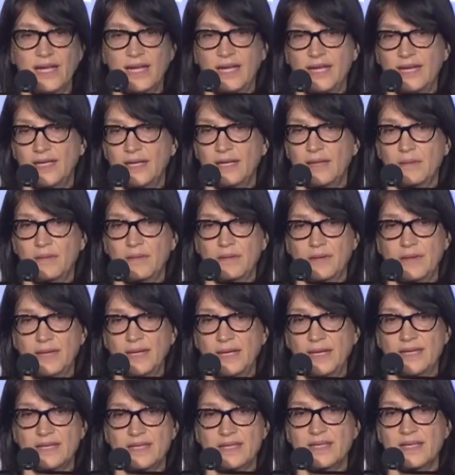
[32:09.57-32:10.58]
any
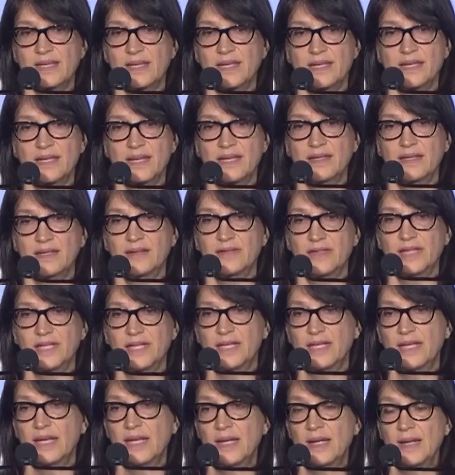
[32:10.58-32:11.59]
any city they live in,
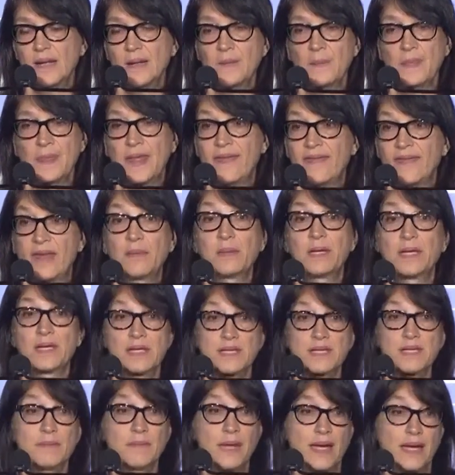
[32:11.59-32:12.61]
and they begin
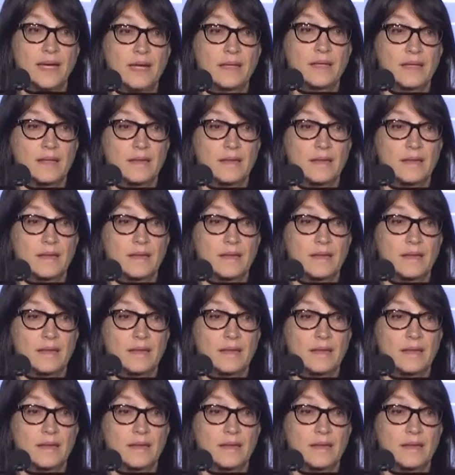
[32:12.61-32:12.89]
to make